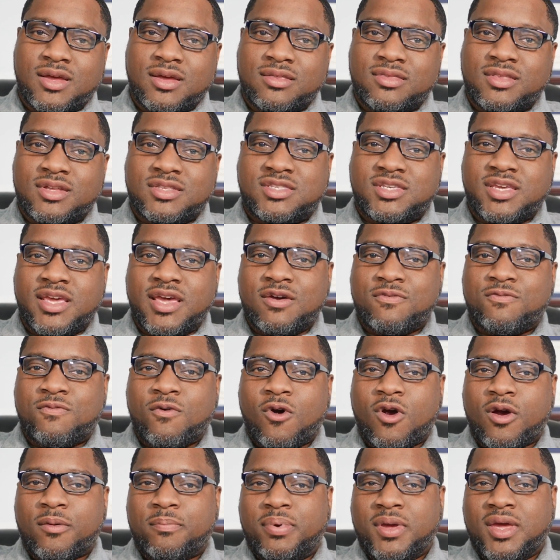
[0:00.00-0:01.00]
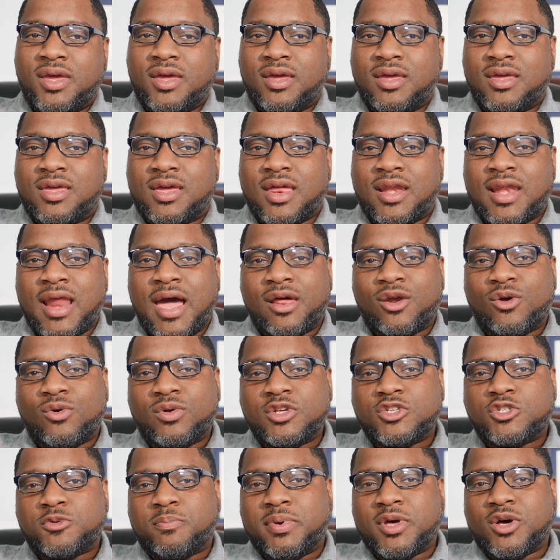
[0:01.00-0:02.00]
The TFRP can not
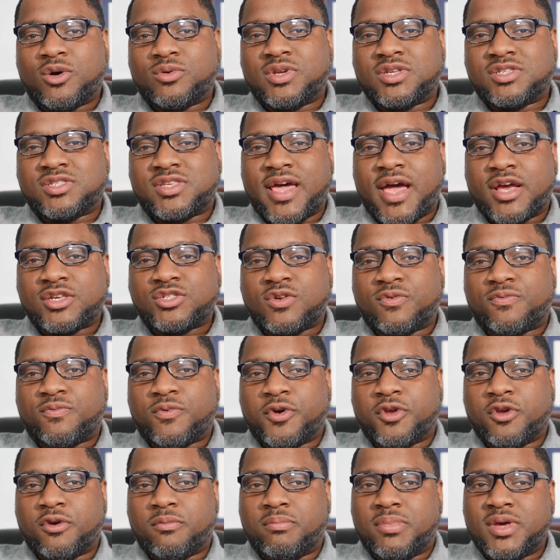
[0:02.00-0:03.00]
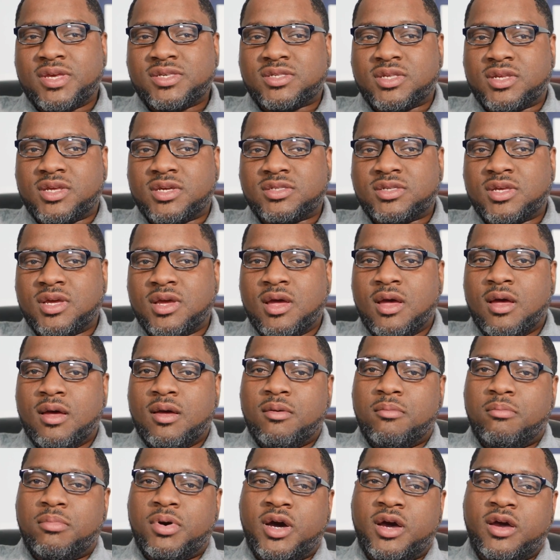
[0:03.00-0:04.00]
only spell disaster for your business,
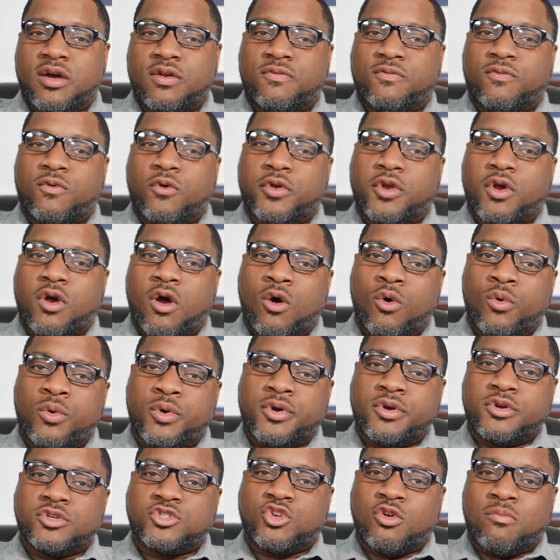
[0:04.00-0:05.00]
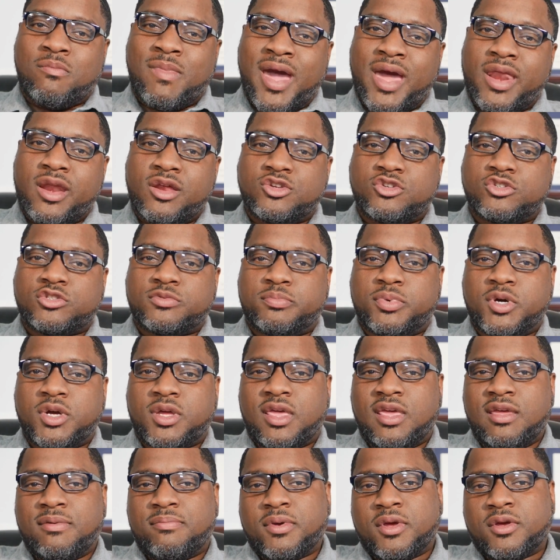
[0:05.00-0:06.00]
but for your owners, your managers,
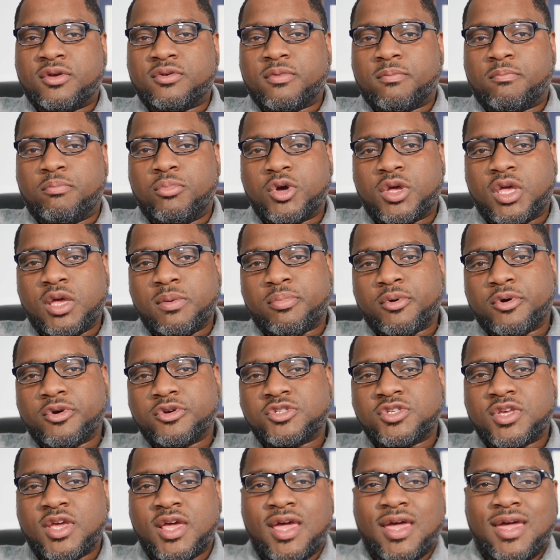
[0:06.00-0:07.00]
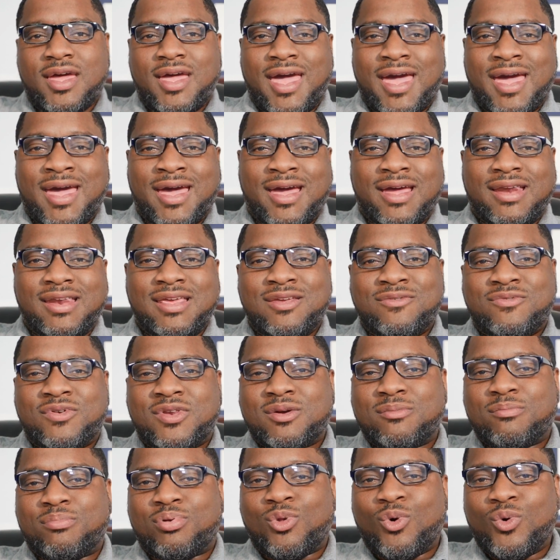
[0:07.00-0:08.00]
bookkeepers, and even
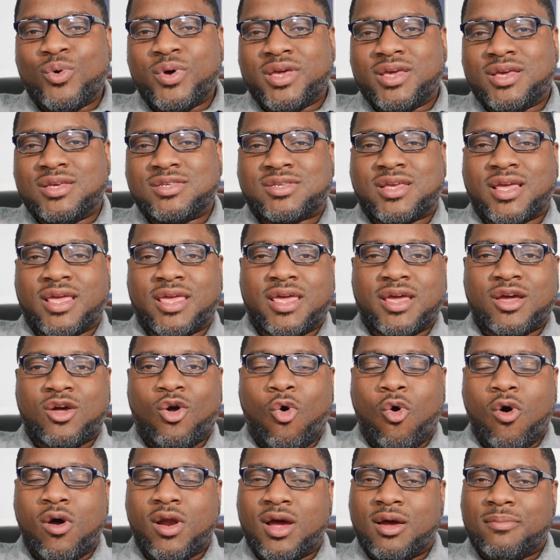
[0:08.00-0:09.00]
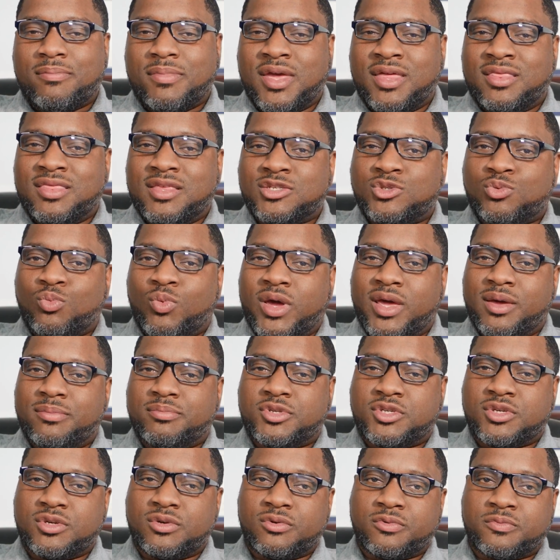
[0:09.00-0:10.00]
employees can get caught up in this web
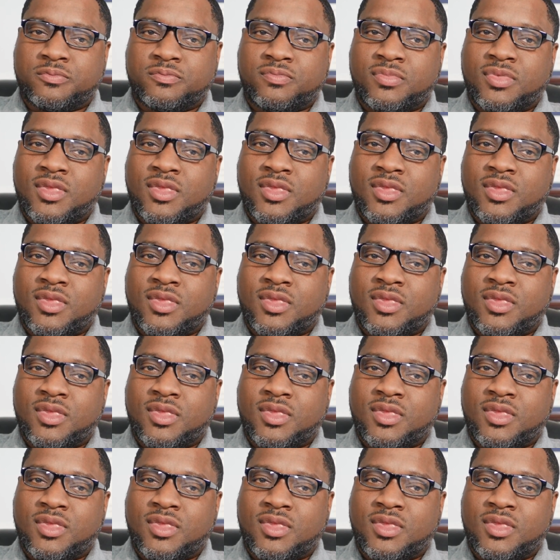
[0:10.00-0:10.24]
too.